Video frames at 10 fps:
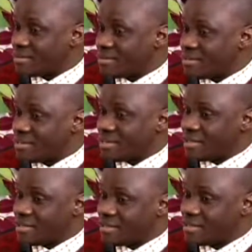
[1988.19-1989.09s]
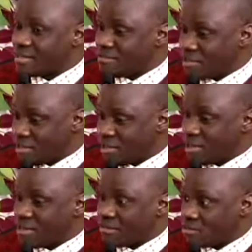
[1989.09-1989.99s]
And even
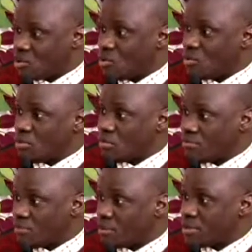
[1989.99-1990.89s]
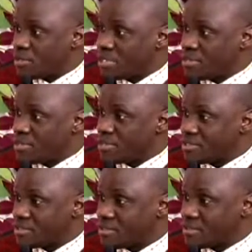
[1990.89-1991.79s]
Togo, former
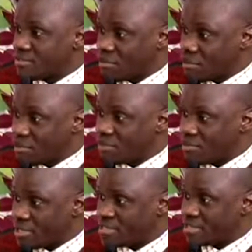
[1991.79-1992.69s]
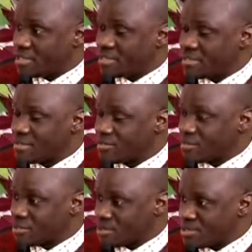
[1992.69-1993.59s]
leaders, former president
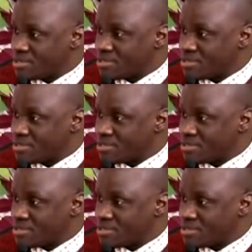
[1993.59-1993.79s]
was